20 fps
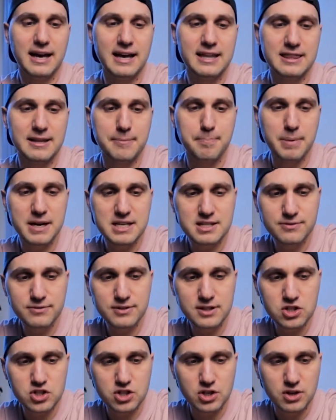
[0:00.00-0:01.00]
And the best
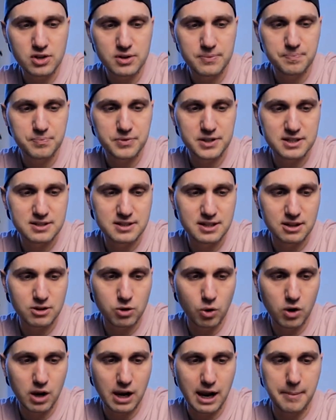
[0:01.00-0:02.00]
feature is the
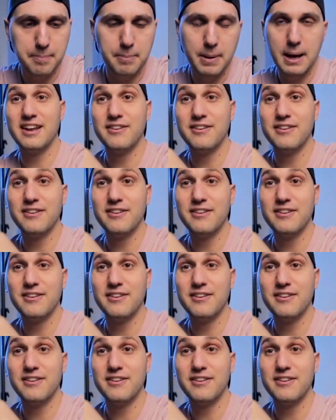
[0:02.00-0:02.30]
tone lap.